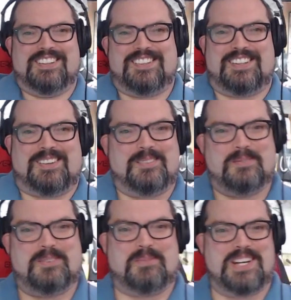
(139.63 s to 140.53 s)
like
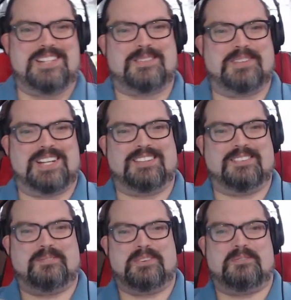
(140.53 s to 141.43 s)
we need some like
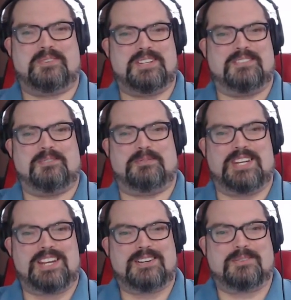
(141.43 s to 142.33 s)
with the, the
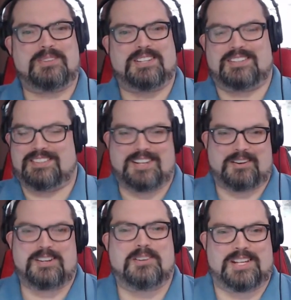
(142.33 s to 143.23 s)
video that
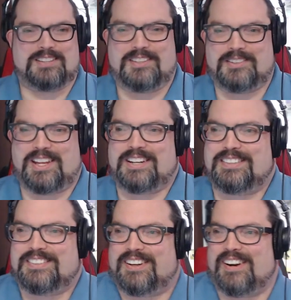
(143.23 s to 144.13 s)
you'll get you'll get it
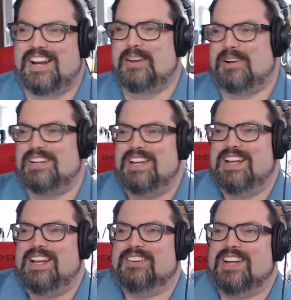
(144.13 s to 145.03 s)
all right anyway
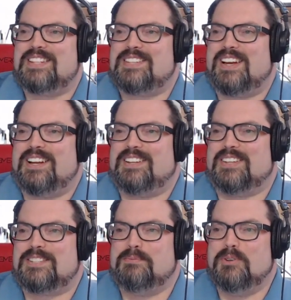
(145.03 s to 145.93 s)
let's uh
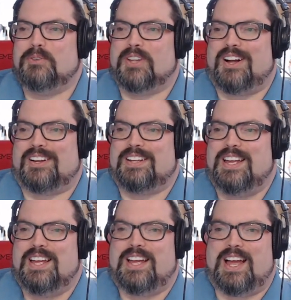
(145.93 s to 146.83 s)
let's move along
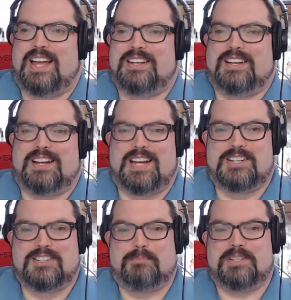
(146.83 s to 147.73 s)
and uh and
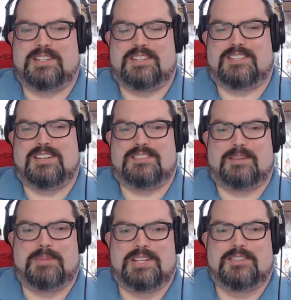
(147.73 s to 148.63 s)
jump into the, some
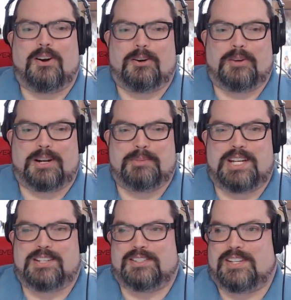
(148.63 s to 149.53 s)
of these cart
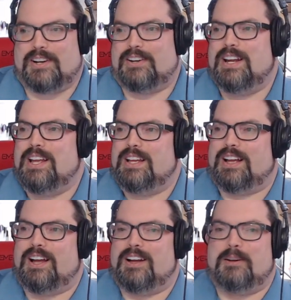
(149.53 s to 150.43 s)
recommendations here
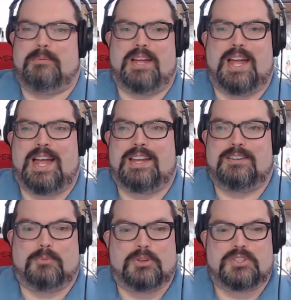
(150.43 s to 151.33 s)
um
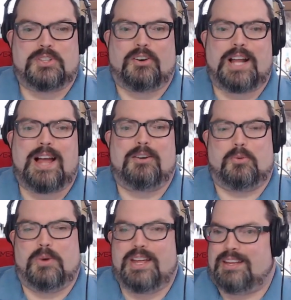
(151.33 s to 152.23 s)
and we'll start out
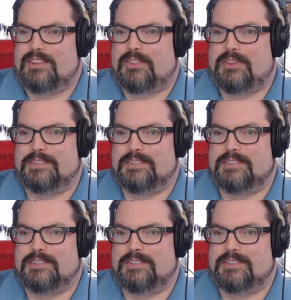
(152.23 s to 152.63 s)
with